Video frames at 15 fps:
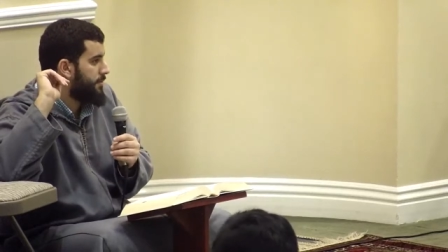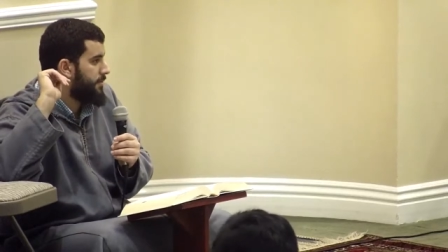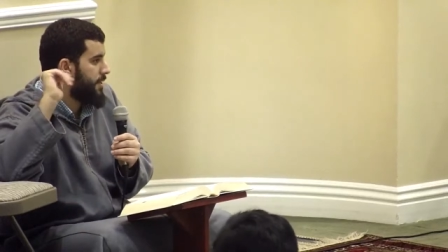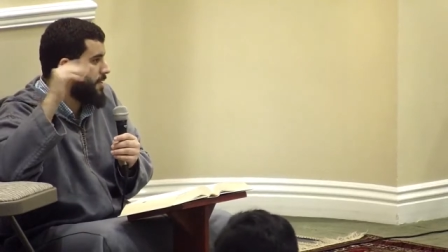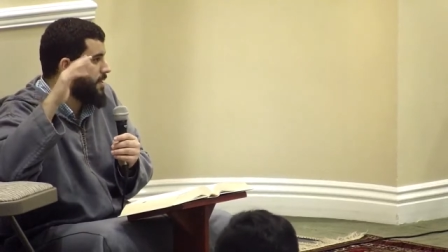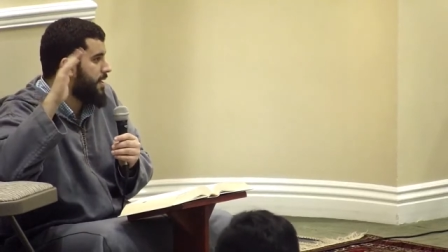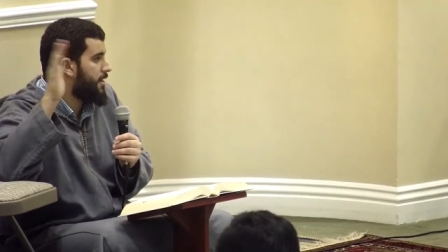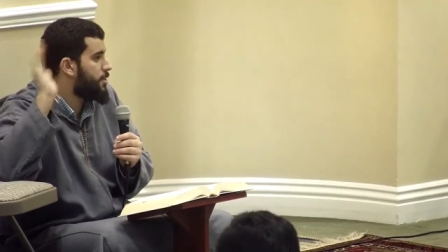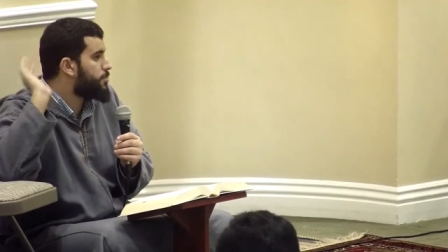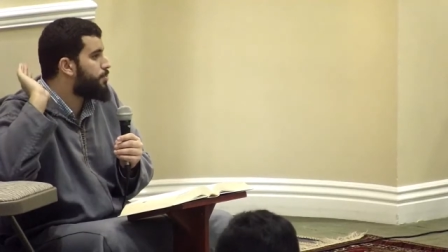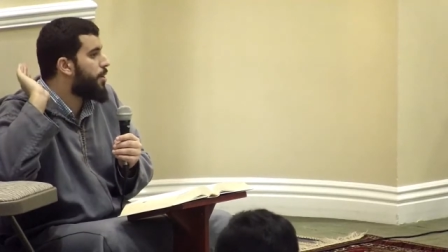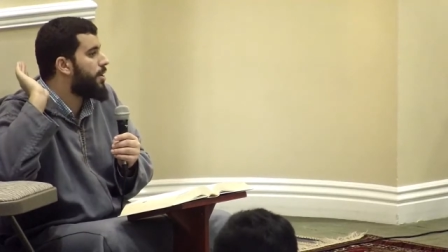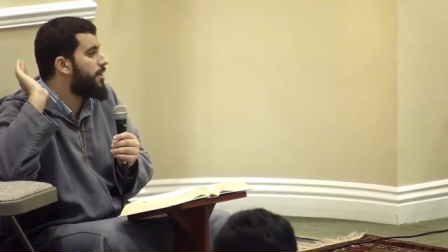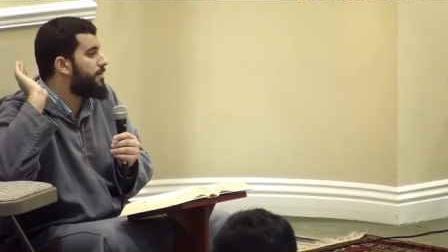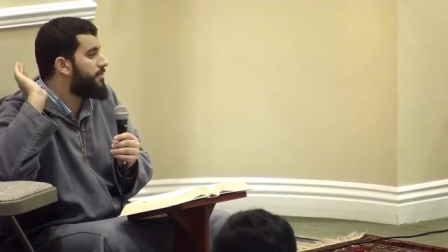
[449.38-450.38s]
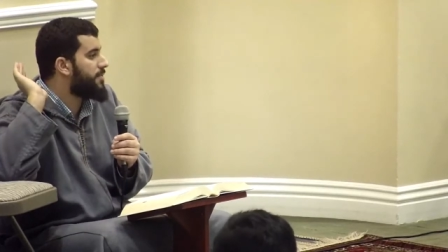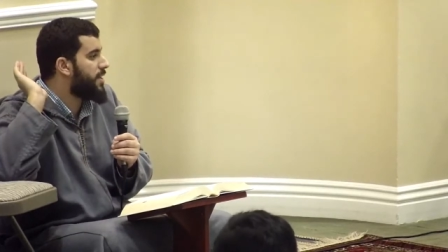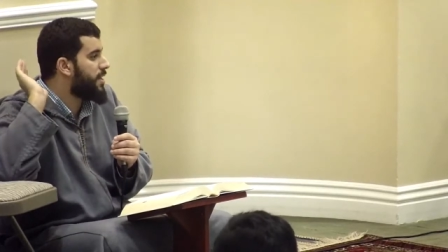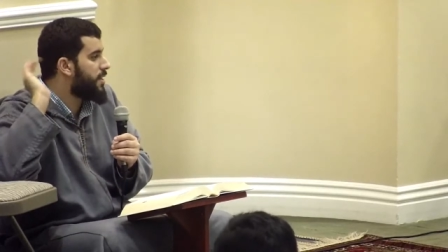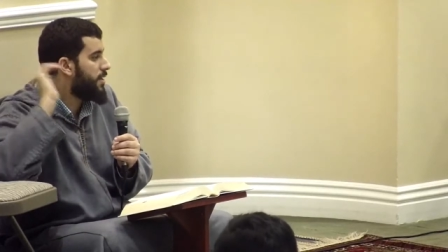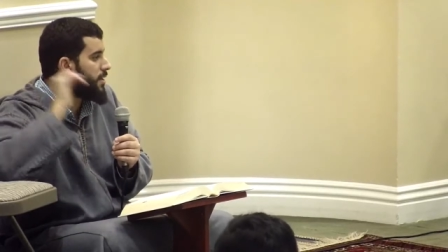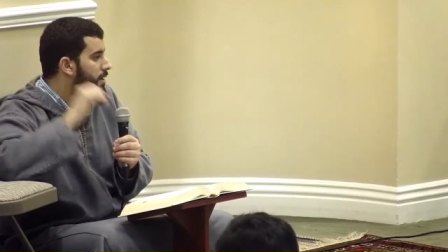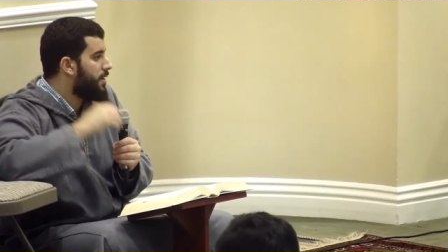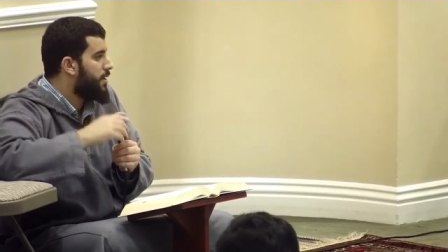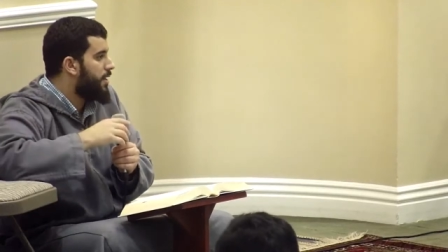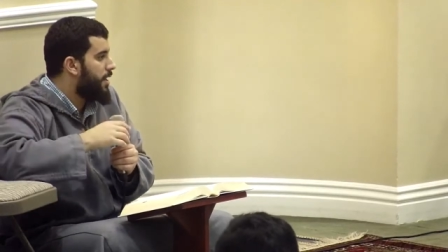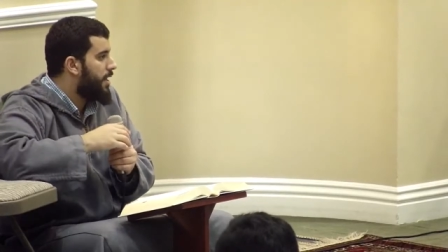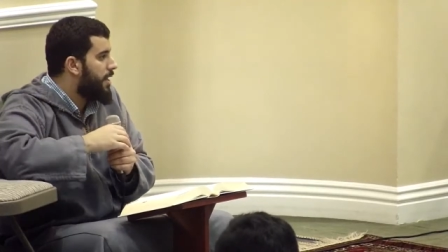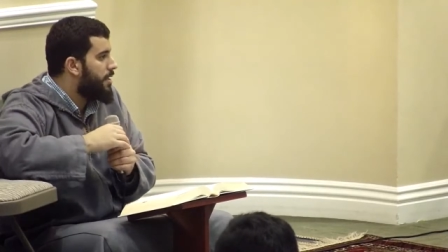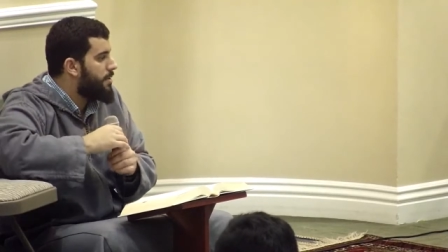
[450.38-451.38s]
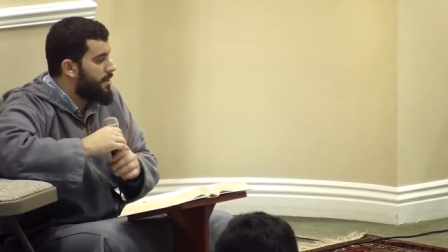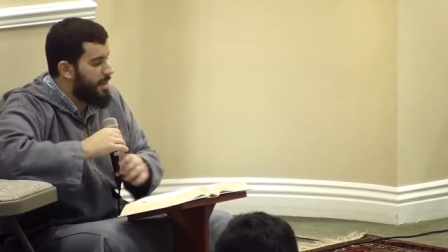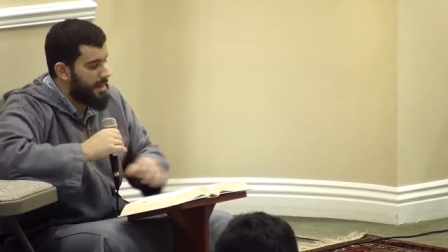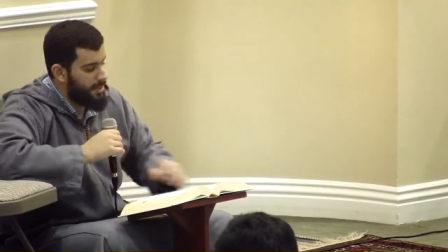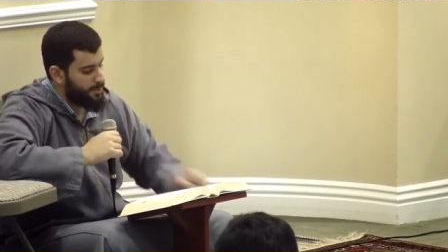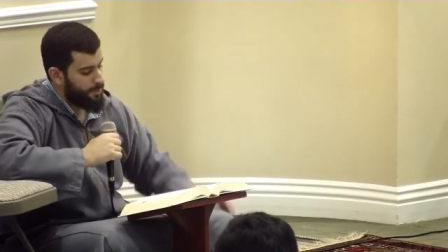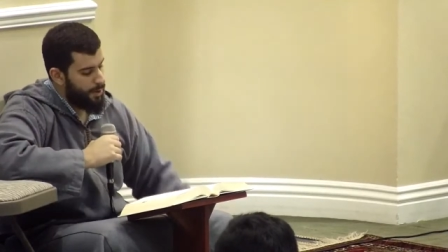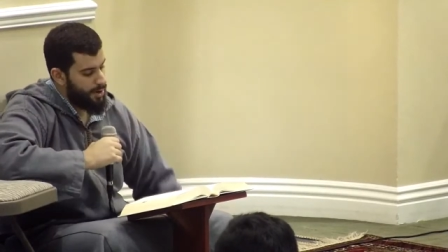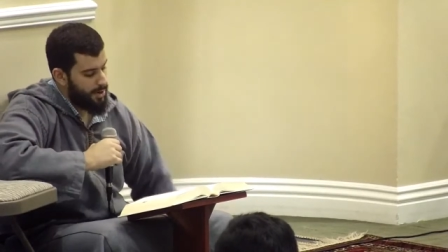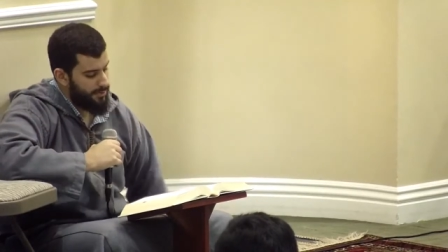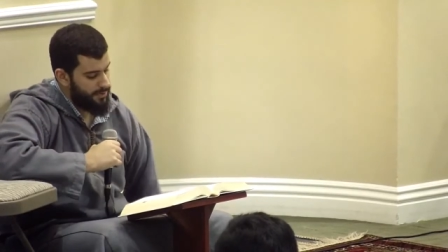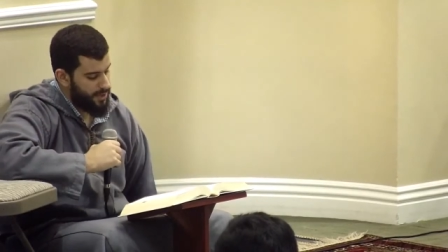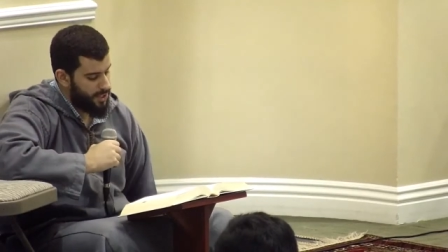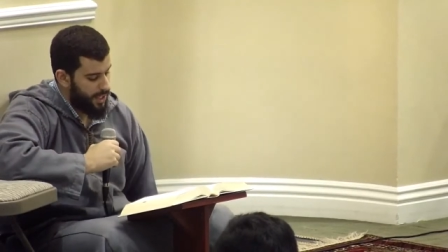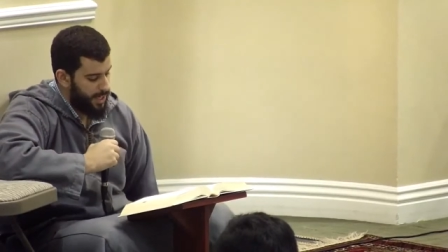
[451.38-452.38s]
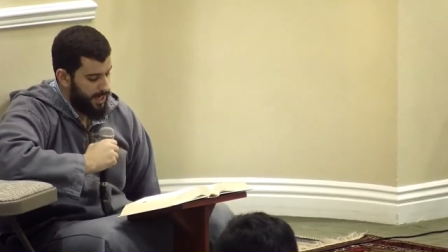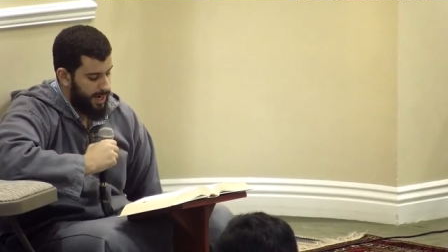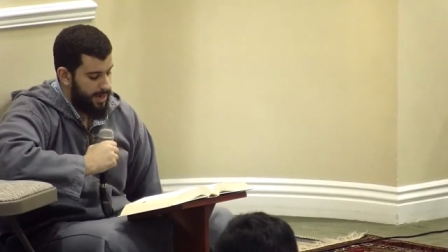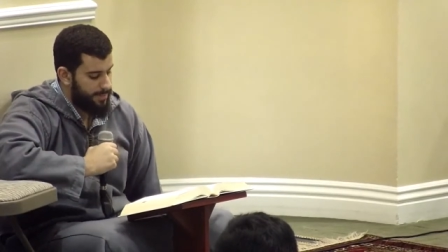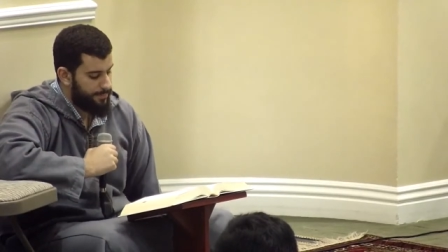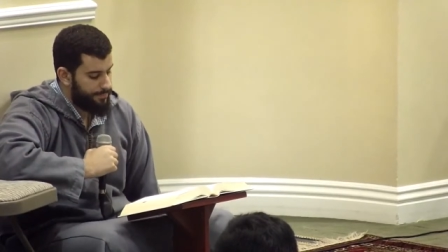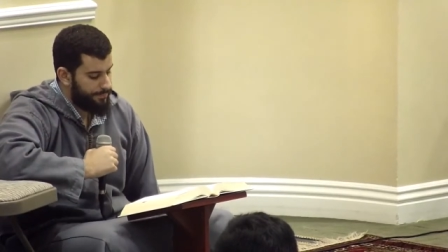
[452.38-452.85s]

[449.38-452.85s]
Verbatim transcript: And that is part of the uh, that is part of the Sharia.